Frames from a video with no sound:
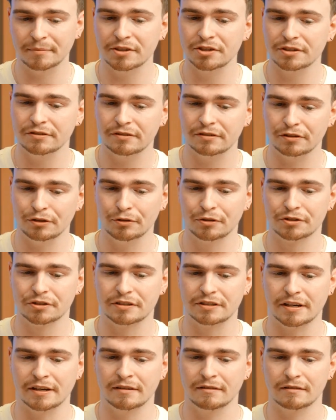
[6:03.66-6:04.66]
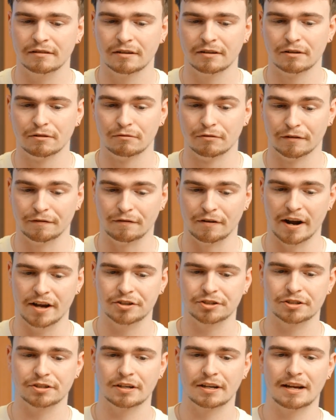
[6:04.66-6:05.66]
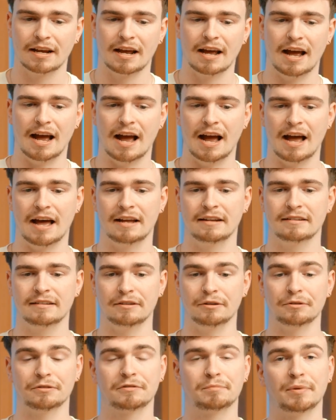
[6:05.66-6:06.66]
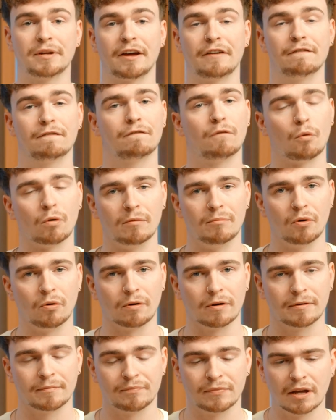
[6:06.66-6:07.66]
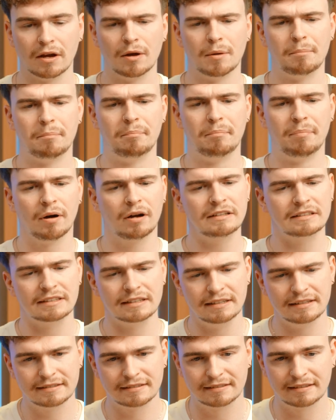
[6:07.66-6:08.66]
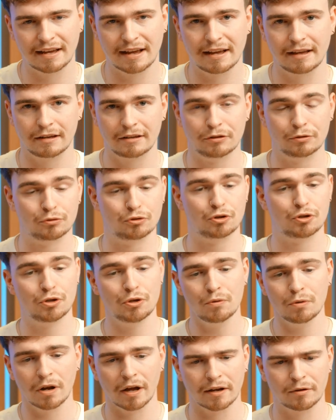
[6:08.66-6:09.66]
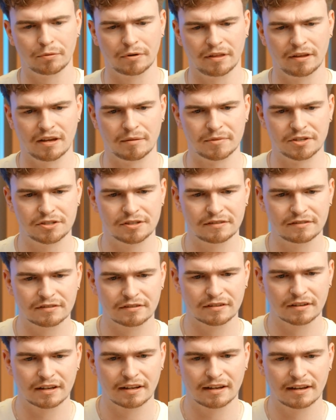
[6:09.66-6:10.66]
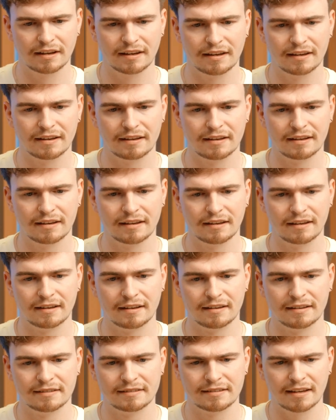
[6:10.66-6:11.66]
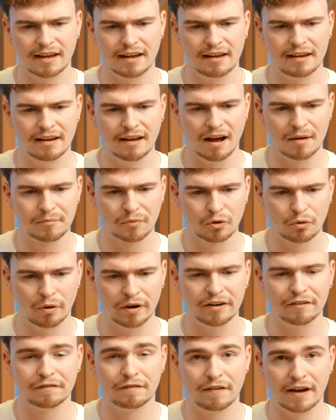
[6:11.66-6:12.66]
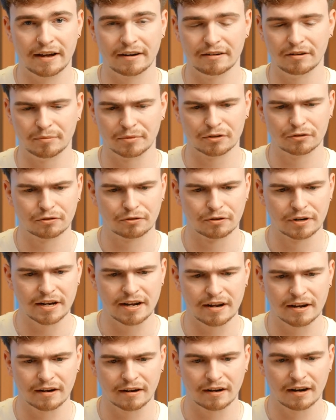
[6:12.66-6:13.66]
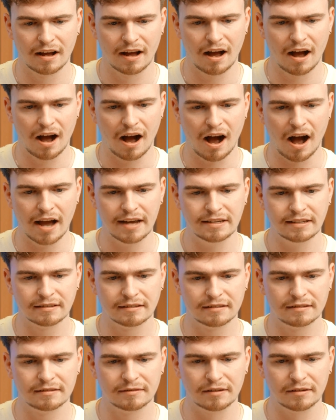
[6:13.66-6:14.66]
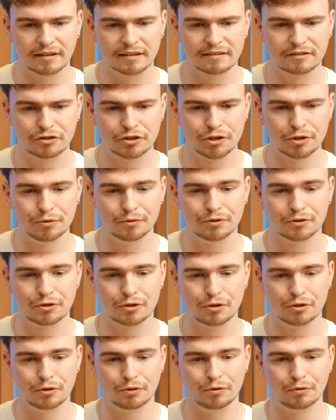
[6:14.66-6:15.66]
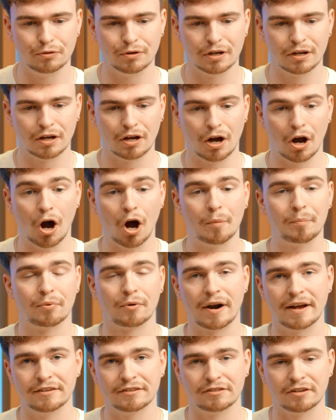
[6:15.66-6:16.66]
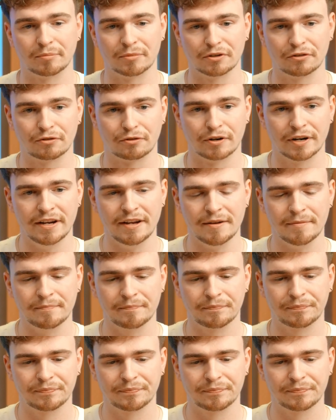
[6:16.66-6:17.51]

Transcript: images, you can just hit refresh and it'll spit out four more. But say you do like one of the images, say I'm quite a fan of number three here, I can choose to upres number three